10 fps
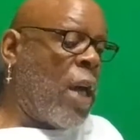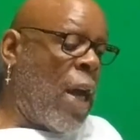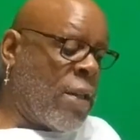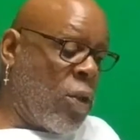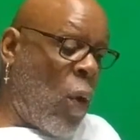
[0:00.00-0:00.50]

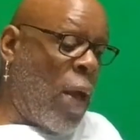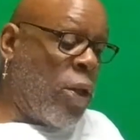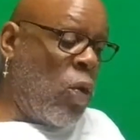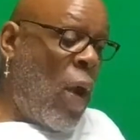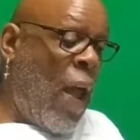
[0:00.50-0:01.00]
So I do
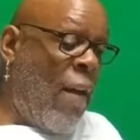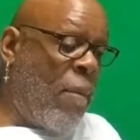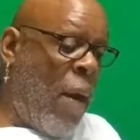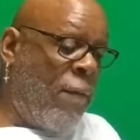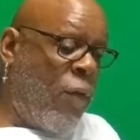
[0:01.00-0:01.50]
have my
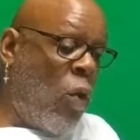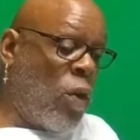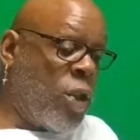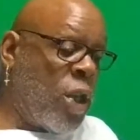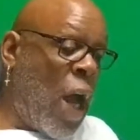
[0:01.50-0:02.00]
four
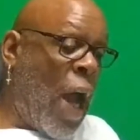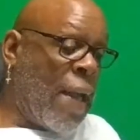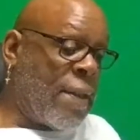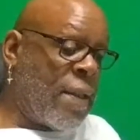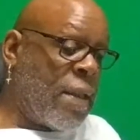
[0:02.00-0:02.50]

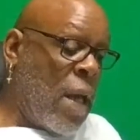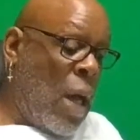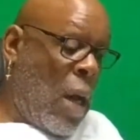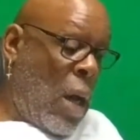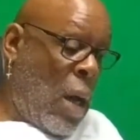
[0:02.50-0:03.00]
shots
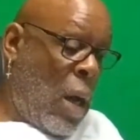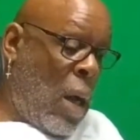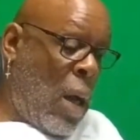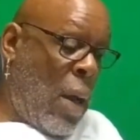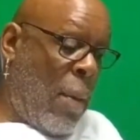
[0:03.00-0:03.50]

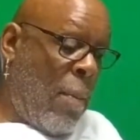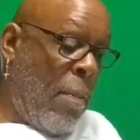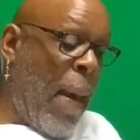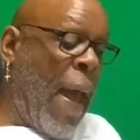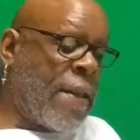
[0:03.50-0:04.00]

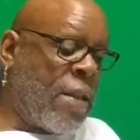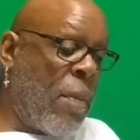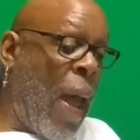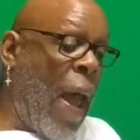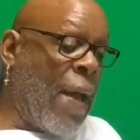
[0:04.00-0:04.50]

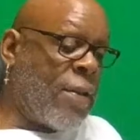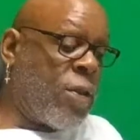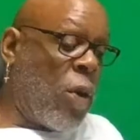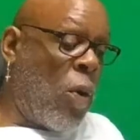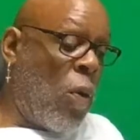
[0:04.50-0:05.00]
maximized.
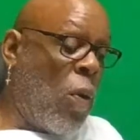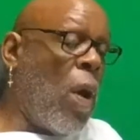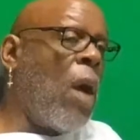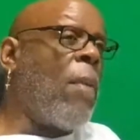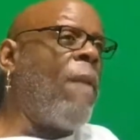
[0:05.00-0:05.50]
So
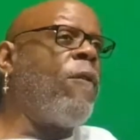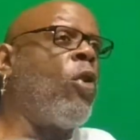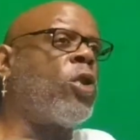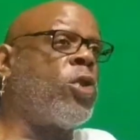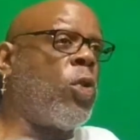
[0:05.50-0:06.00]
my four
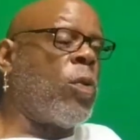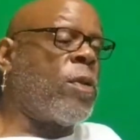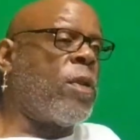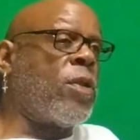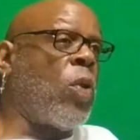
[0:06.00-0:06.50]
sources.
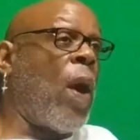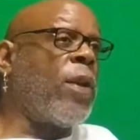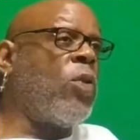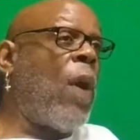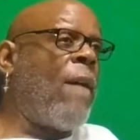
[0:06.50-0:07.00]
So I do
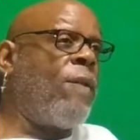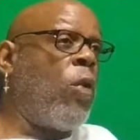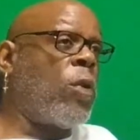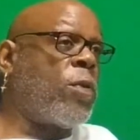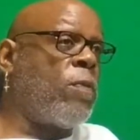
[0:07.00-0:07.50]
have
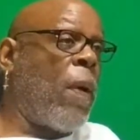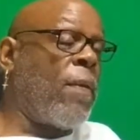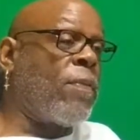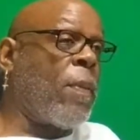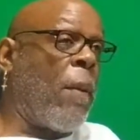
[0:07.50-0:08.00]
my
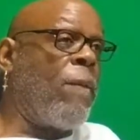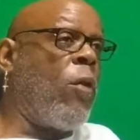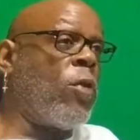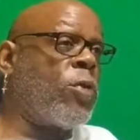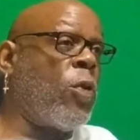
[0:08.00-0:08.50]
four
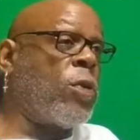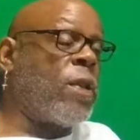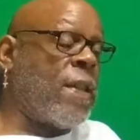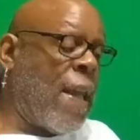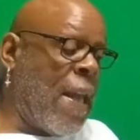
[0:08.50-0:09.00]
sources
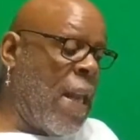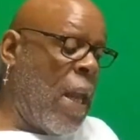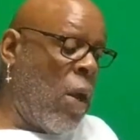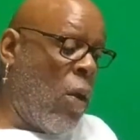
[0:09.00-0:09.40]
in here.